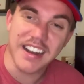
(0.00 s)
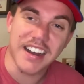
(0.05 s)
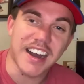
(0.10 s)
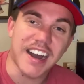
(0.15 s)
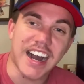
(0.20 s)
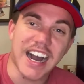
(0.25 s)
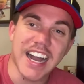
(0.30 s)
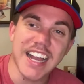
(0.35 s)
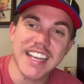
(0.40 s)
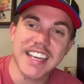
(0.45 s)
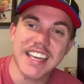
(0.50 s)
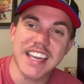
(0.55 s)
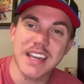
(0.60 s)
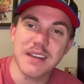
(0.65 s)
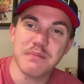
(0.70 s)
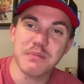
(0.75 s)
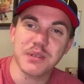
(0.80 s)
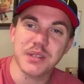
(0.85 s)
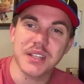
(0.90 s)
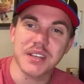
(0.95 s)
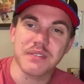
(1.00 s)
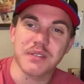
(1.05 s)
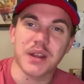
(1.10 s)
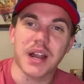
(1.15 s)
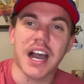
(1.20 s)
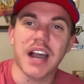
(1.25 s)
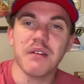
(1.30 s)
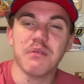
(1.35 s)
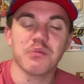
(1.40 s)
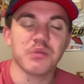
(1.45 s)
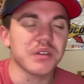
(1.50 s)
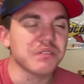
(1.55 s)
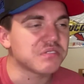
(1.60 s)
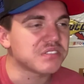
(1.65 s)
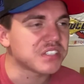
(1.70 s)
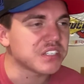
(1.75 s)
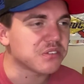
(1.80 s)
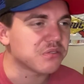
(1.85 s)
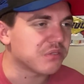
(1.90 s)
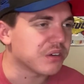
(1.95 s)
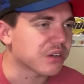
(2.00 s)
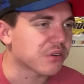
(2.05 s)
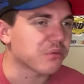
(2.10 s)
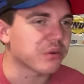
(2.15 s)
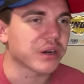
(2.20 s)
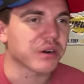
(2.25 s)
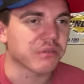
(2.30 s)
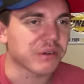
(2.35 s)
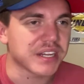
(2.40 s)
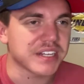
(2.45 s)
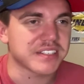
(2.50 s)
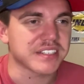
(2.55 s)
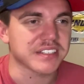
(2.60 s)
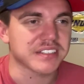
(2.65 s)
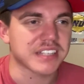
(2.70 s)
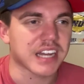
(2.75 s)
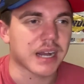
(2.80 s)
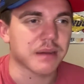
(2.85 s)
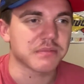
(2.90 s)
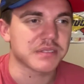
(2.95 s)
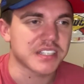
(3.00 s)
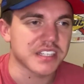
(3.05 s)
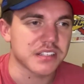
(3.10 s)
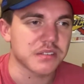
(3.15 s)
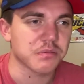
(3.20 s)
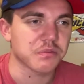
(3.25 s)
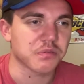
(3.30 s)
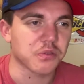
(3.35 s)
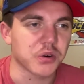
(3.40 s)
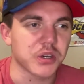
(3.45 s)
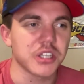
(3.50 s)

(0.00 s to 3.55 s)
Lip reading: I can't believe it. We've seen Rick Ware Racing top 10s before.